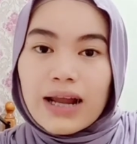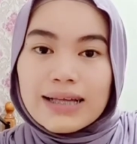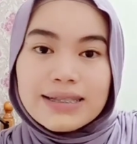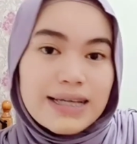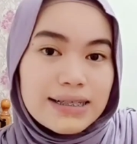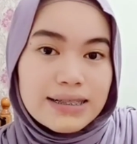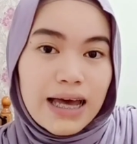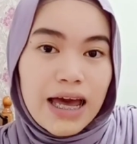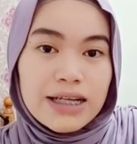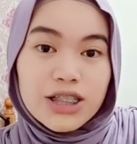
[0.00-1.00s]

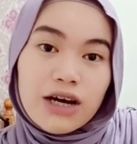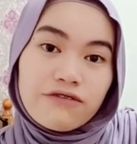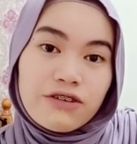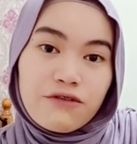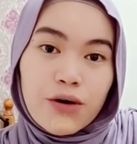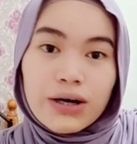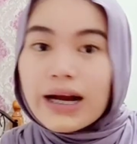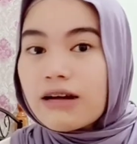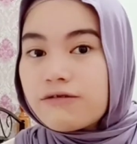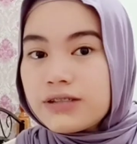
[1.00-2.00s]
TSH, FT4,
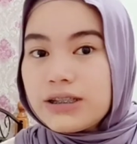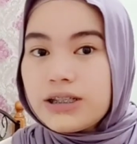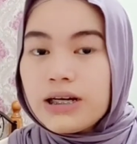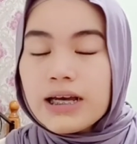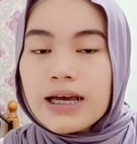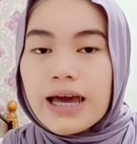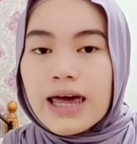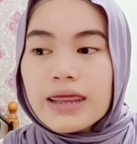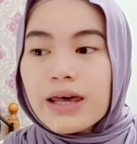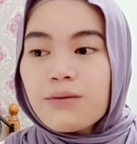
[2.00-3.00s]
FT3,
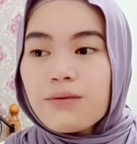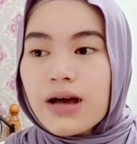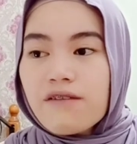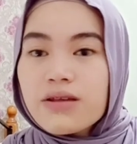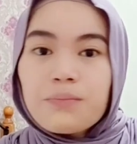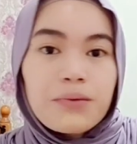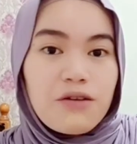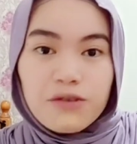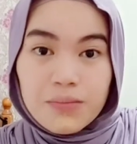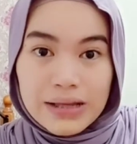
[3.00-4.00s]
and then we have the
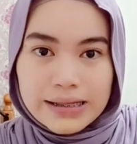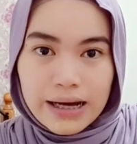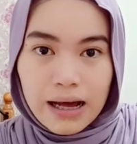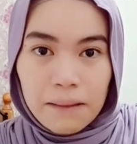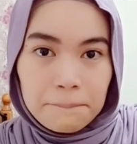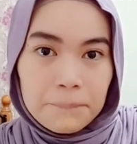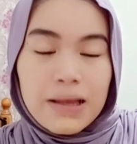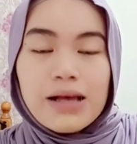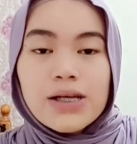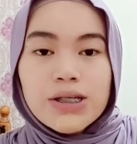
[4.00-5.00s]
prothrombin time.
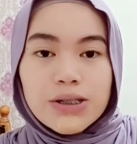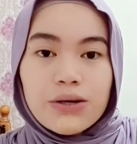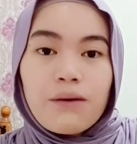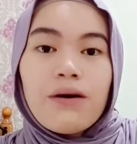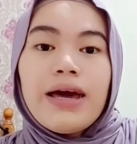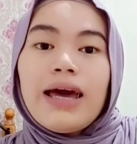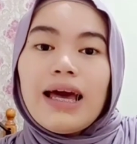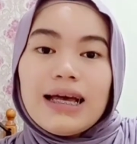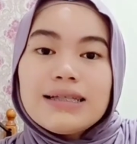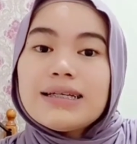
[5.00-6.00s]
So,
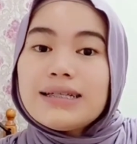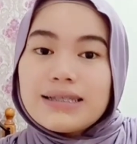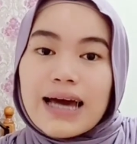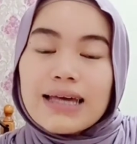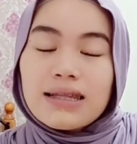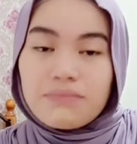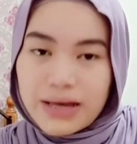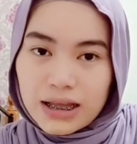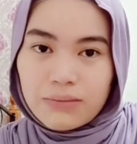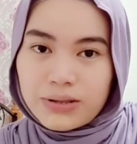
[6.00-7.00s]
it's inside the main
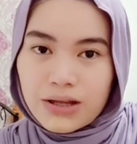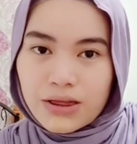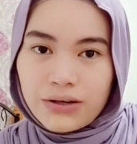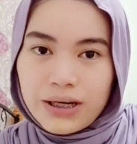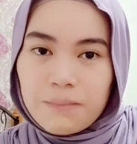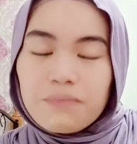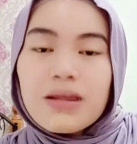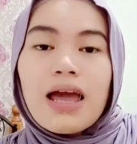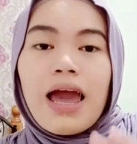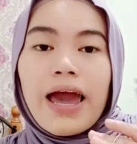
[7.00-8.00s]
laboratory.
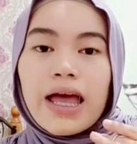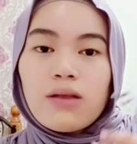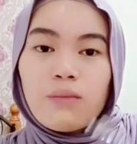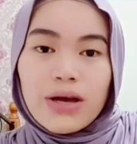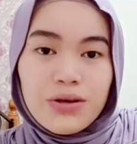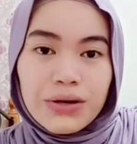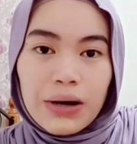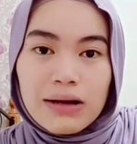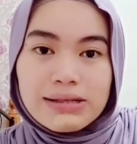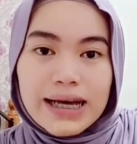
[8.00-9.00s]
And when you go
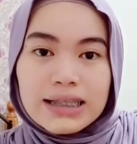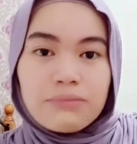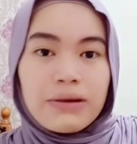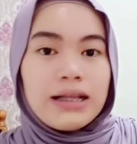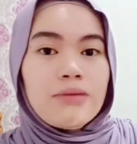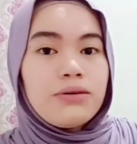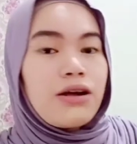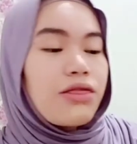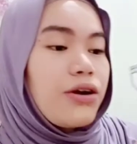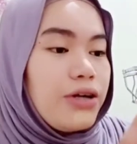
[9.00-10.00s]
outside the main
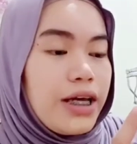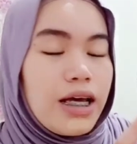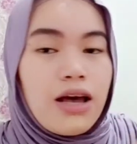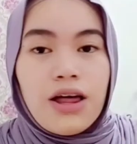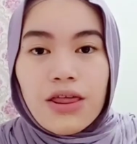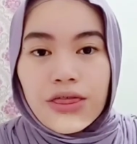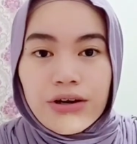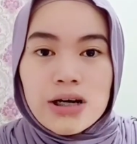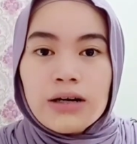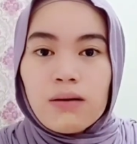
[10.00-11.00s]
laboratory, there
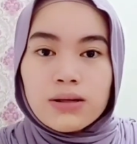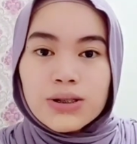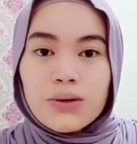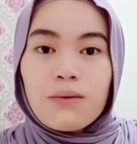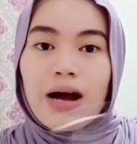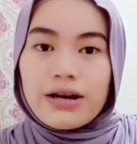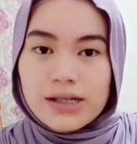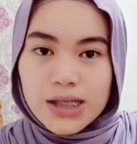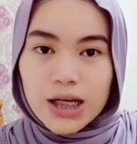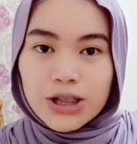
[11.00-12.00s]
are also other
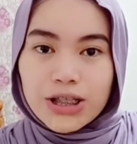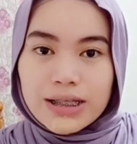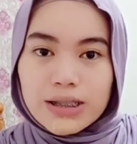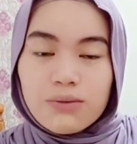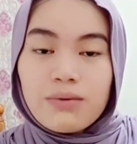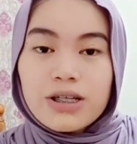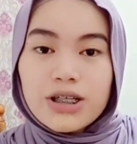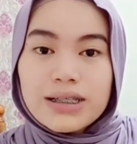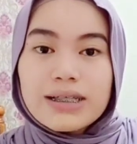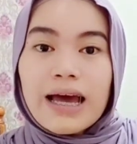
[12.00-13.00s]
sections, which is the